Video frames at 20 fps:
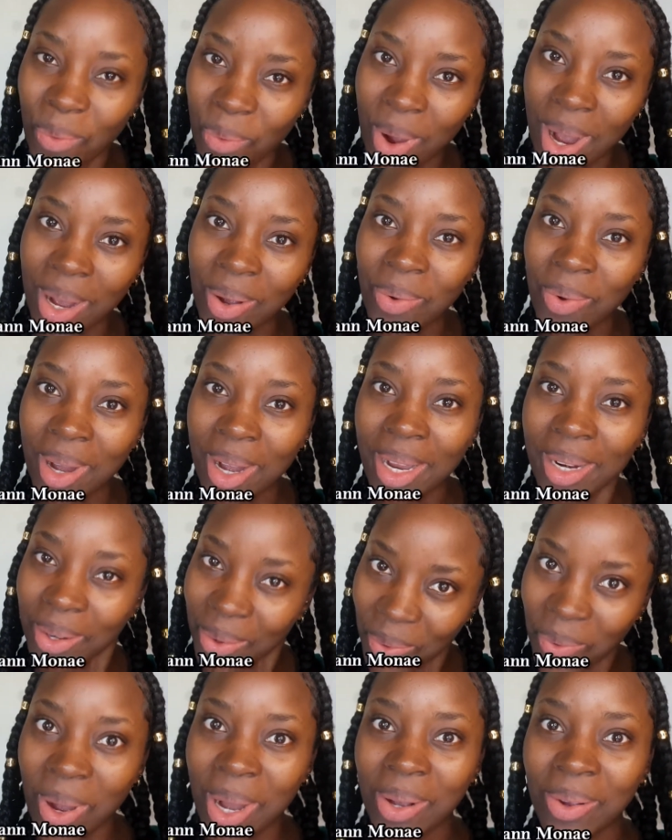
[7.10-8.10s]
wagwan
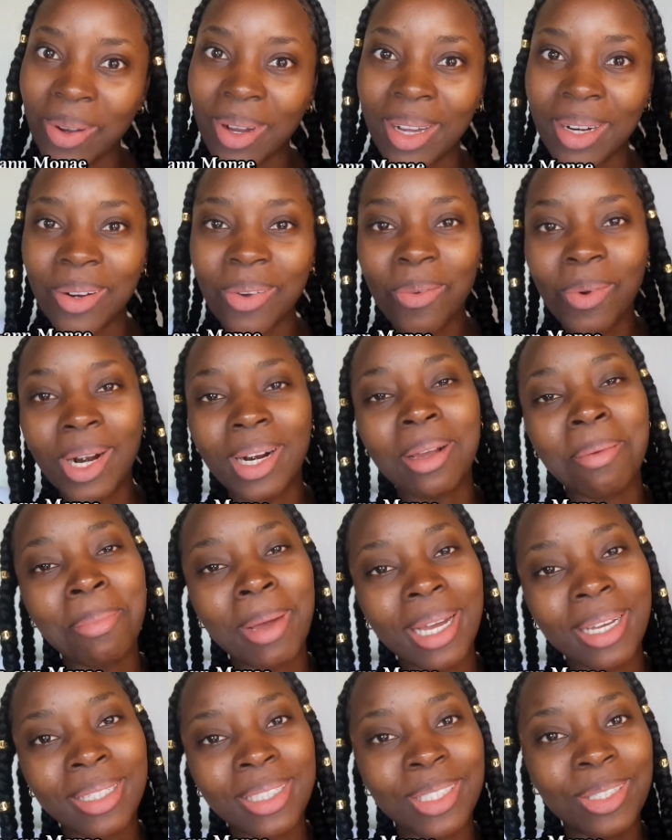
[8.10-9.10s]
wagwan welcome
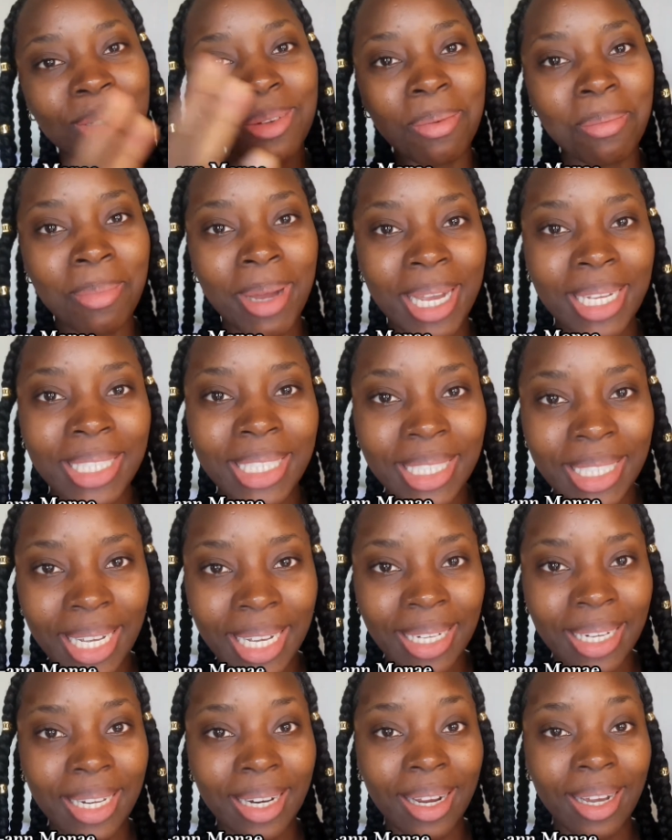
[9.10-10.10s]
back to my
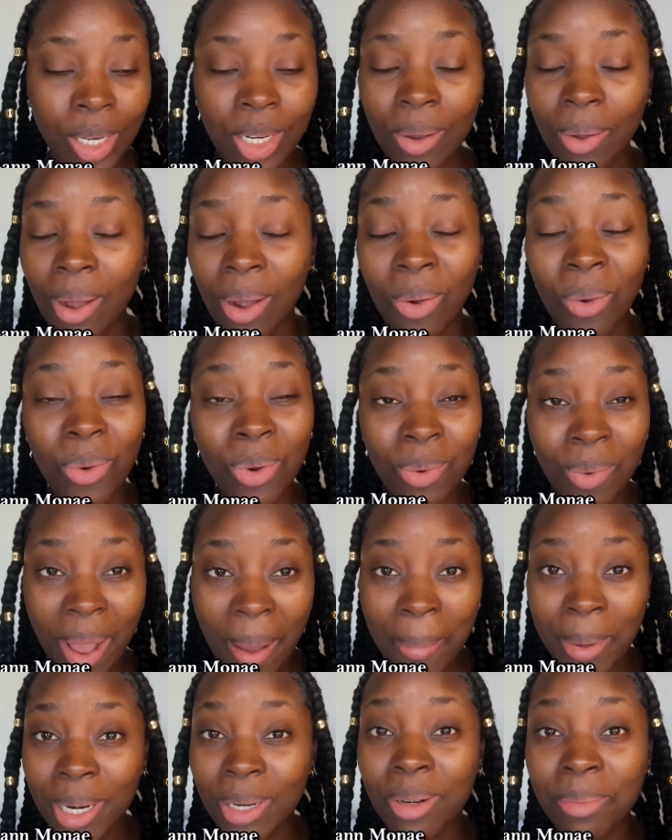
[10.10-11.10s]
channel now good way
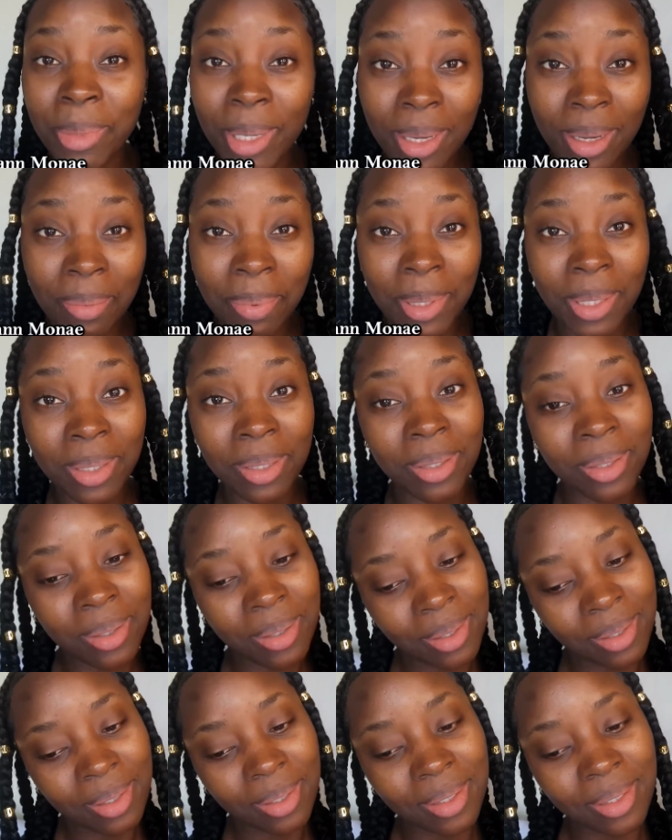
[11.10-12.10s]
i'm gonna do makeup you know
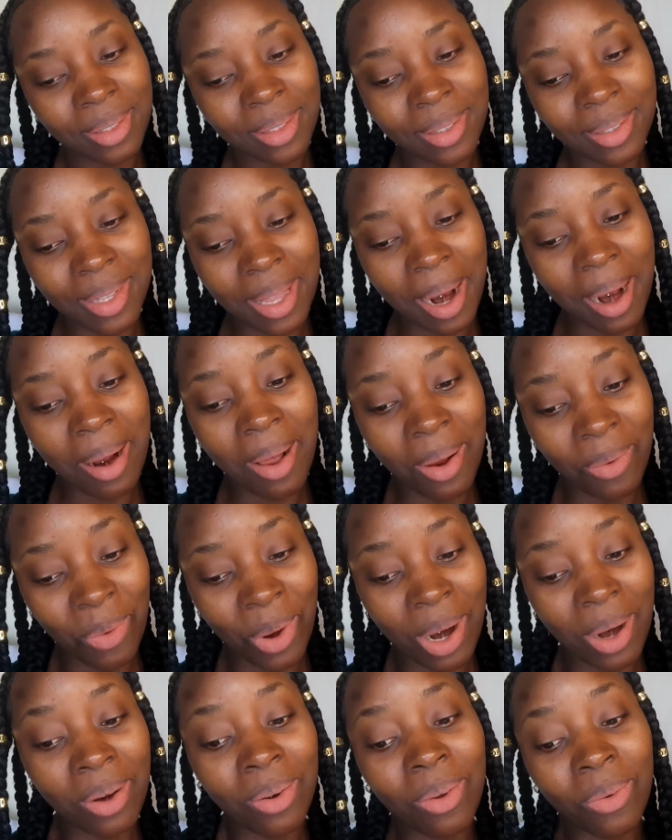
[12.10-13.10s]
uh,
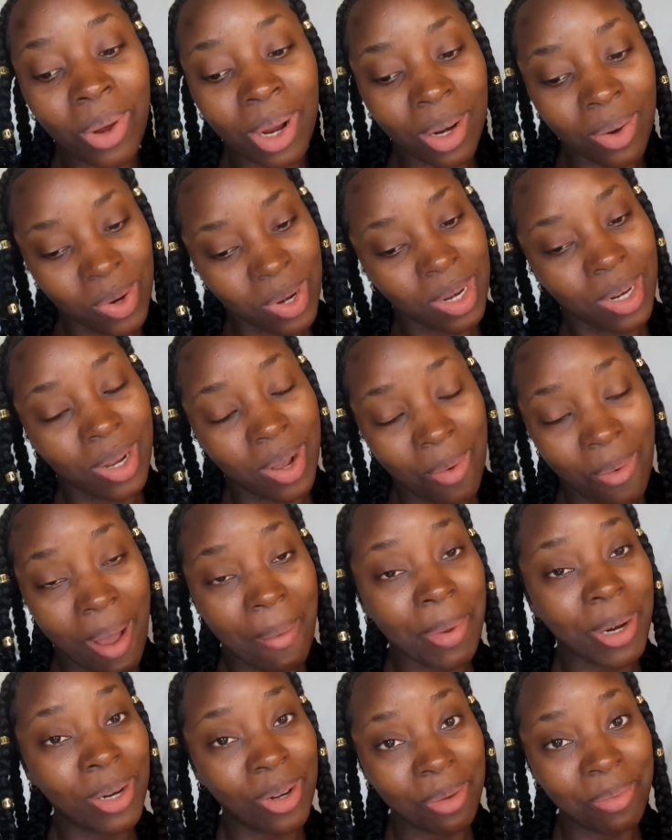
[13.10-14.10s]
one one good look
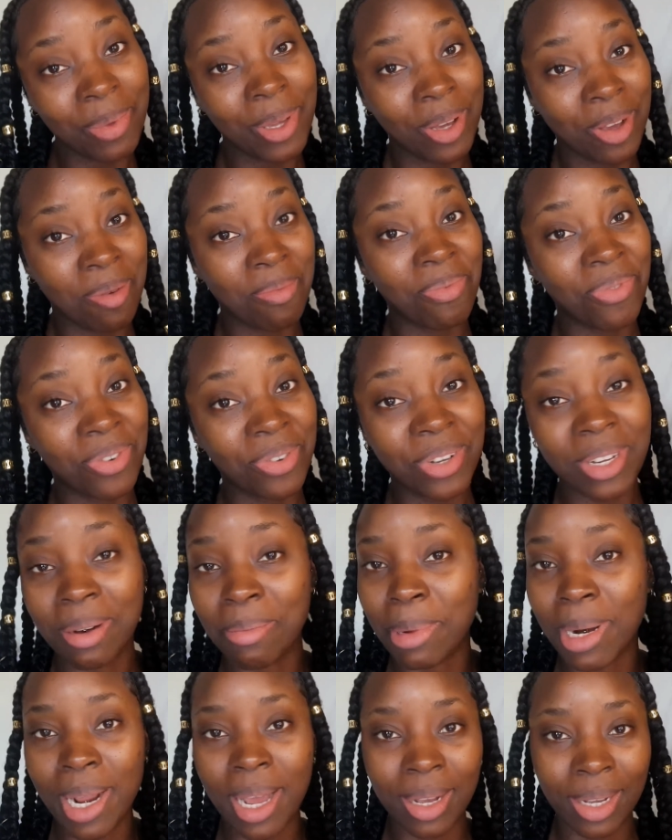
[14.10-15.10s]
Way, i'm gonna do makeup for real
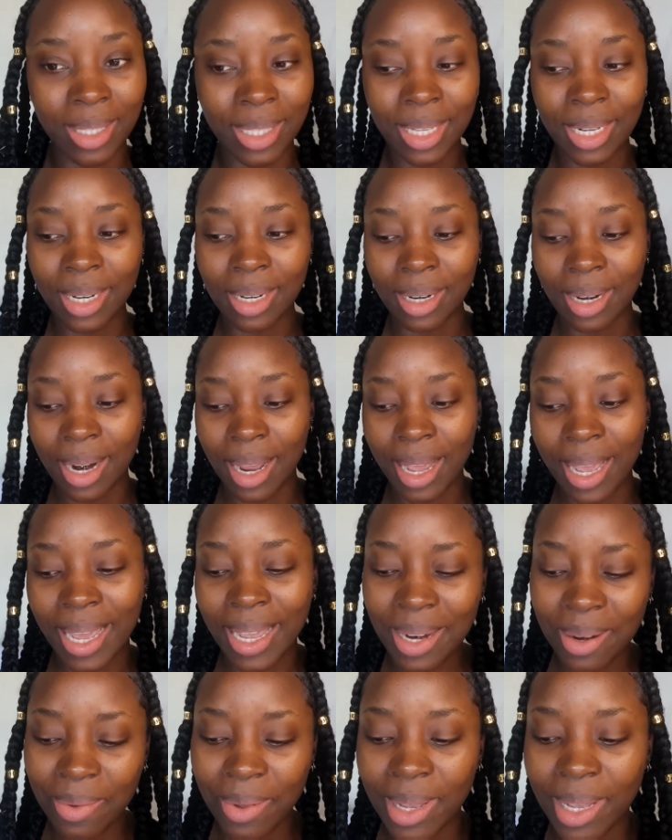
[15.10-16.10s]
i'm not gonna tell a lie
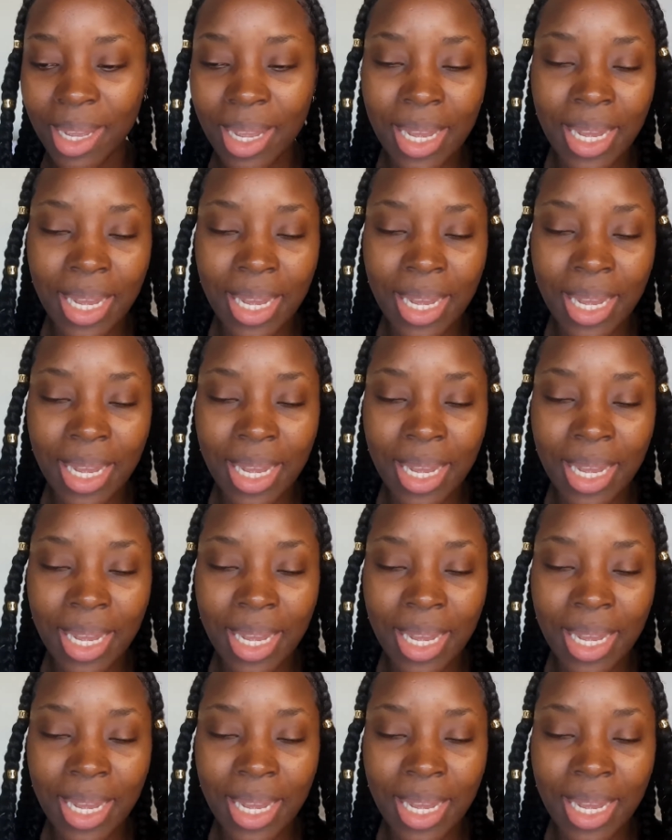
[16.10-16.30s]
anyway